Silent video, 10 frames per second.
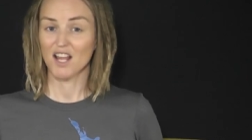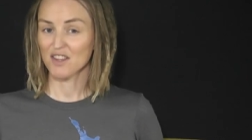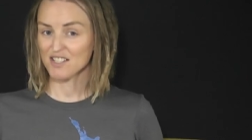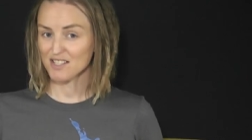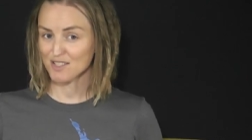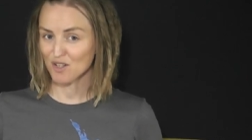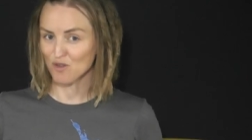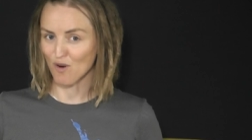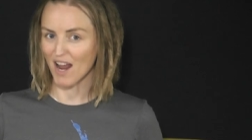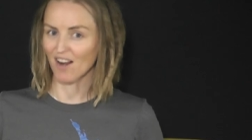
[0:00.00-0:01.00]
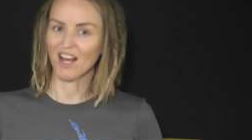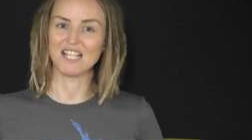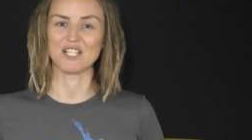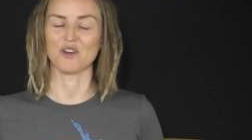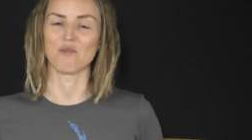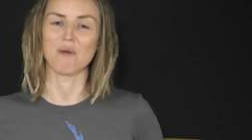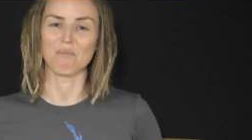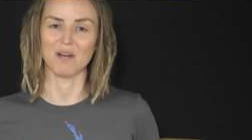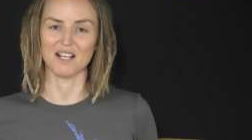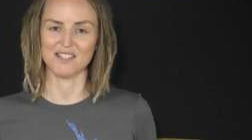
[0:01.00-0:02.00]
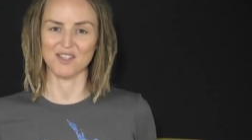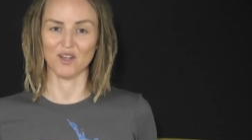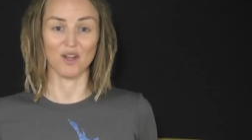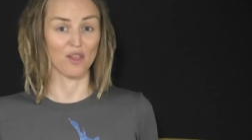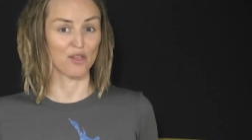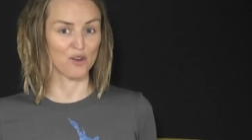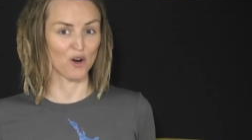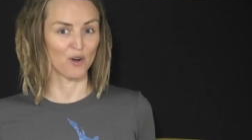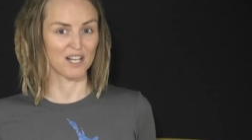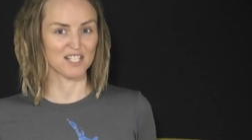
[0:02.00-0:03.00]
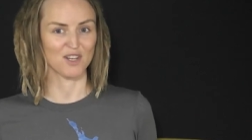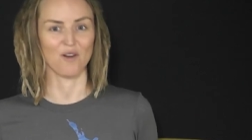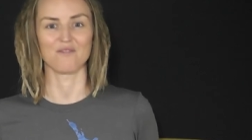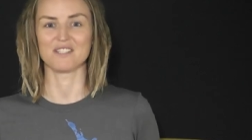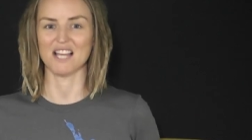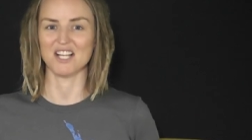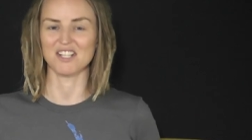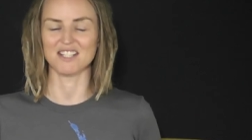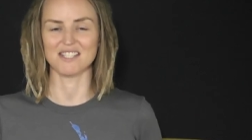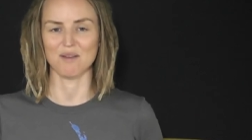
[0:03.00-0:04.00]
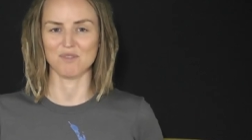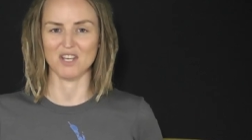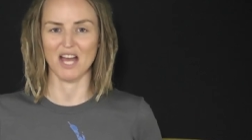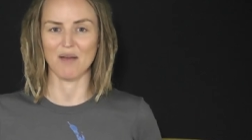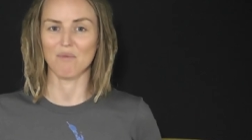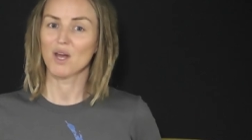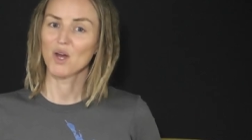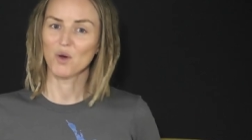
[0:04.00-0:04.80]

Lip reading: This is a great line to remember, so you can throw it into conversation sometime